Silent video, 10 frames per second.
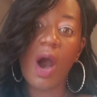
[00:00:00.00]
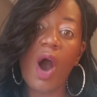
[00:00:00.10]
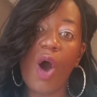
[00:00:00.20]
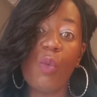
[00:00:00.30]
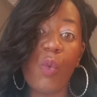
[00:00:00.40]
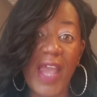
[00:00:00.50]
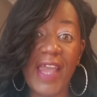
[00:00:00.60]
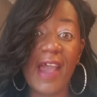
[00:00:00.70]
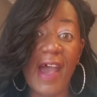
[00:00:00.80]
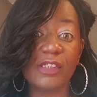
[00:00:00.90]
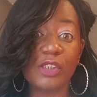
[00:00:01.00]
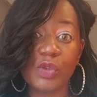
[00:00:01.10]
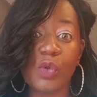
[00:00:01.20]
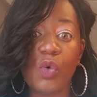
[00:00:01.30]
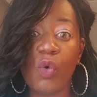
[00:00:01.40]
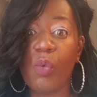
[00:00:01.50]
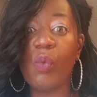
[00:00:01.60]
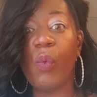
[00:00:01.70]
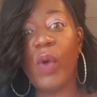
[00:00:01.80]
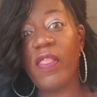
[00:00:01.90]
away at school
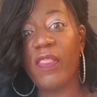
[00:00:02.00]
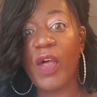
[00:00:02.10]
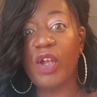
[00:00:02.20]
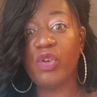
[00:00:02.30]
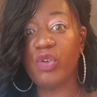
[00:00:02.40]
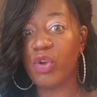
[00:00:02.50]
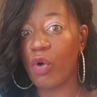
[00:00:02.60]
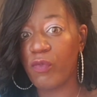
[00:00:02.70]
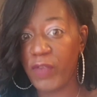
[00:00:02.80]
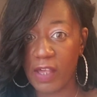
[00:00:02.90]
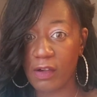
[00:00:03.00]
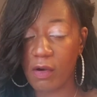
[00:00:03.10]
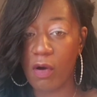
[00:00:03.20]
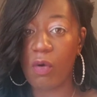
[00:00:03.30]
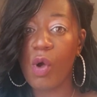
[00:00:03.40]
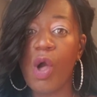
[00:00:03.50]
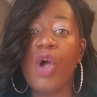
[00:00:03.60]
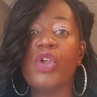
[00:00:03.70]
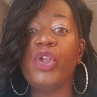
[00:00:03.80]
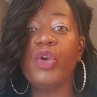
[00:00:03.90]
with no vehicle,
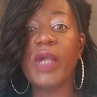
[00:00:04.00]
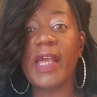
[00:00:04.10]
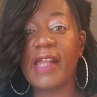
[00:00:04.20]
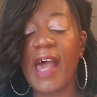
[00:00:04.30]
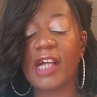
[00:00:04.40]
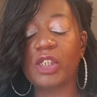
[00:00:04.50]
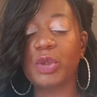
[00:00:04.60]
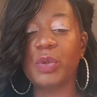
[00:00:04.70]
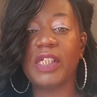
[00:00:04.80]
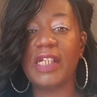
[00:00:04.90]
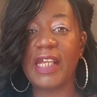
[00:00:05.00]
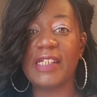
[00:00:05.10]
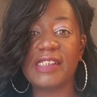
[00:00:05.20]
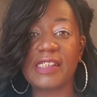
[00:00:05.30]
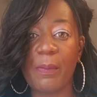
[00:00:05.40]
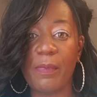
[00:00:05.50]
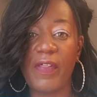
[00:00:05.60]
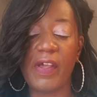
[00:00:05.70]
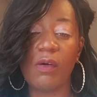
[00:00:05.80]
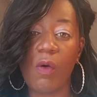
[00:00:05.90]
you can actually get
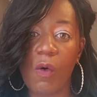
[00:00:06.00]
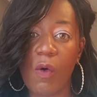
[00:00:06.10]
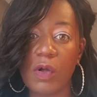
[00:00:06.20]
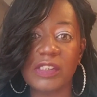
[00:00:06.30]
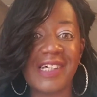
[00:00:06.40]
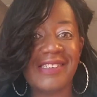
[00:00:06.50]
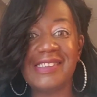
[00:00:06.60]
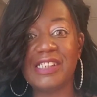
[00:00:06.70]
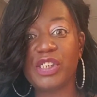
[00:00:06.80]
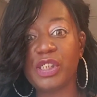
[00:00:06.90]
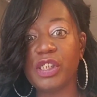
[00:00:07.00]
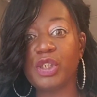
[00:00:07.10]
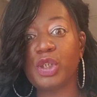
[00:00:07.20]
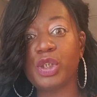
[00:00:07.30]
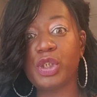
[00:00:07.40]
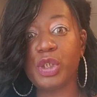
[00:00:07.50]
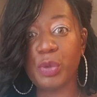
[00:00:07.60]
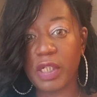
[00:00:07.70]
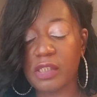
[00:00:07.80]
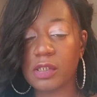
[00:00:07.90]
something called a distant
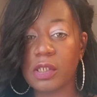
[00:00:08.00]
student